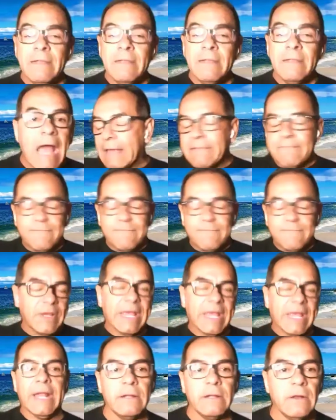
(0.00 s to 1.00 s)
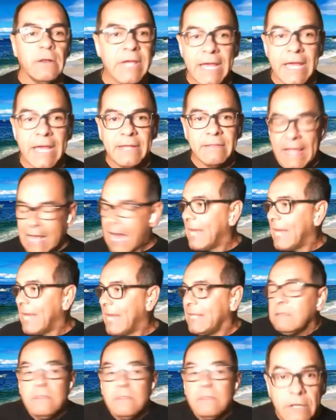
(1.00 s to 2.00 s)
Now I like, forget it, okay? Like I
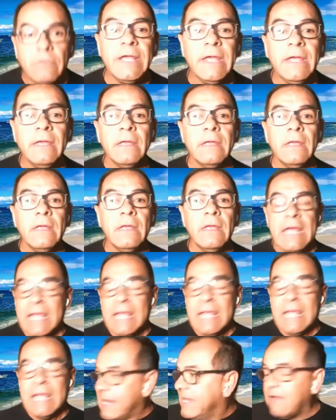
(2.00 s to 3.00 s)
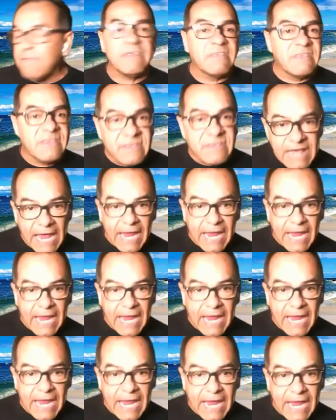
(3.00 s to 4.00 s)
literally can give the
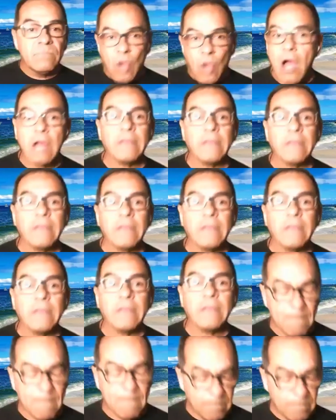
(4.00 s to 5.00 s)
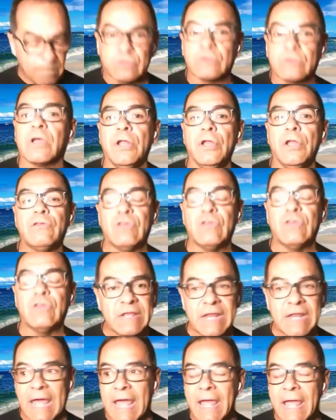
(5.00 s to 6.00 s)
same talk that I'm going to do
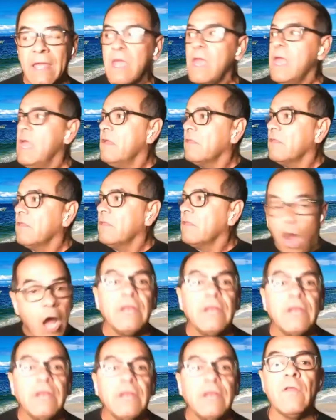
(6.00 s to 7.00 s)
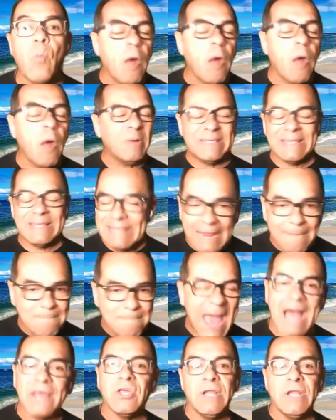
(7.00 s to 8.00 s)
today, talking to the wall with the same
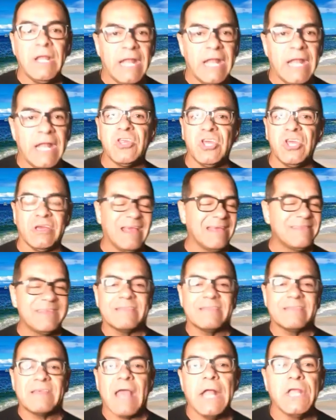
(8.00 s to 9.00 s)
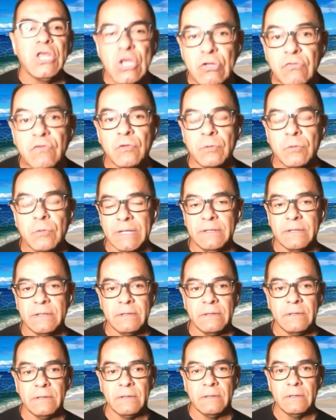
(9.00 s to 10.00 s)
passion and energy because I just got used to it.
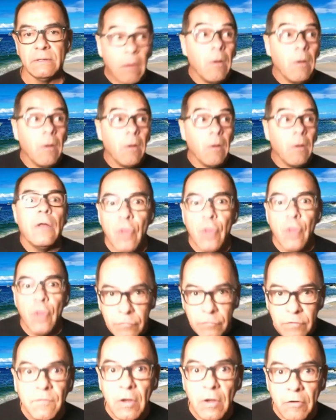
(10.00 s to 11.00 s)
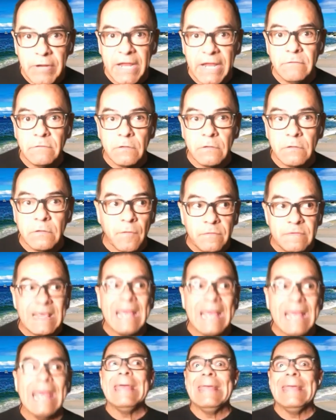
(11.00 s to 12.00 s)
Now, those of you that are introverts,